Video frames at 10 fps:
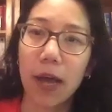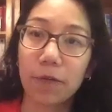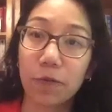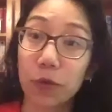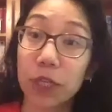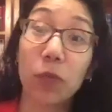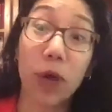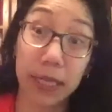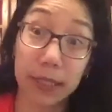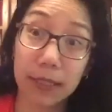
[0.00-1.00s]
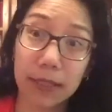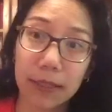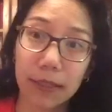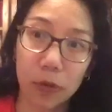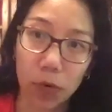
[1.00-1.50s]
free whites,
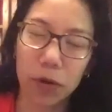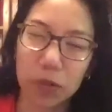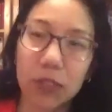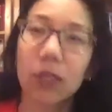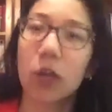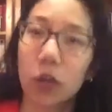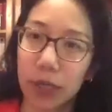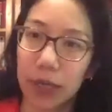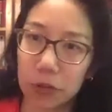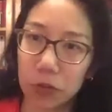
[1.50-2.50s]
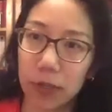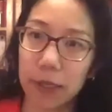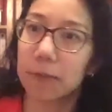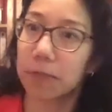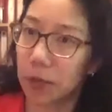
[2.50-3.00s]
in quotes, could
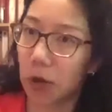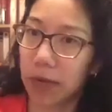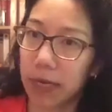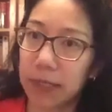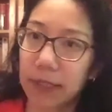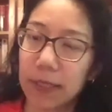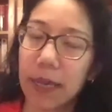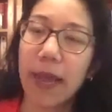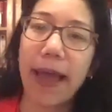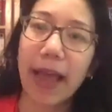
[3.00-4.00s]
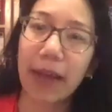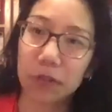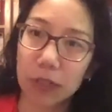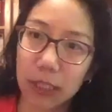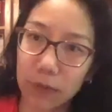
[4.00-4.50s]
naturalize, but no one else. After
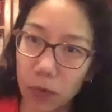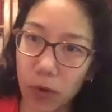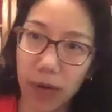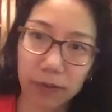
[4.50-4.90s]
the Civil War, after